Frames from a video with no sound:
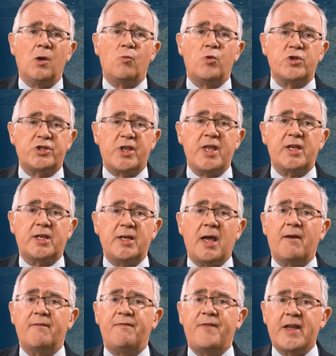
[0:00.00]
which they can
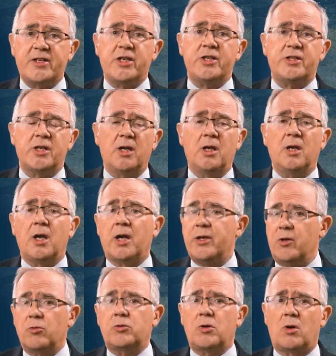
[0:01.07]
have vetted at
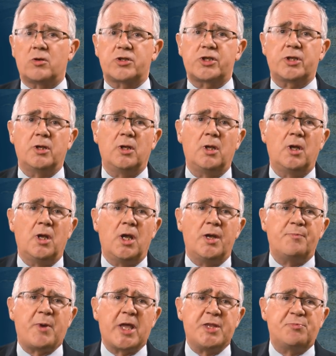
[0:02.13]
no cost
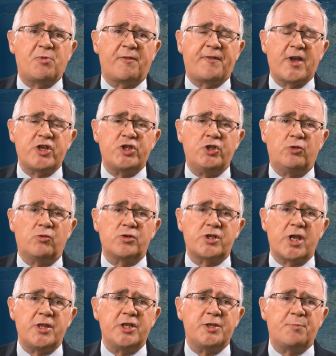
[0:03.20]
by the professionals
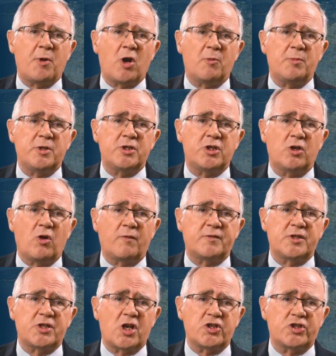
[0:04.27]
in the Department of
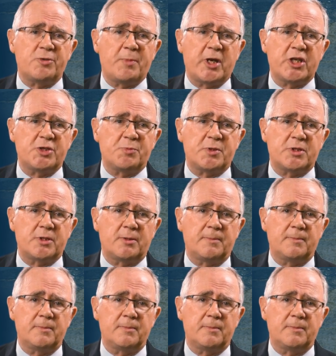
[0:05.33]
Disaster Management.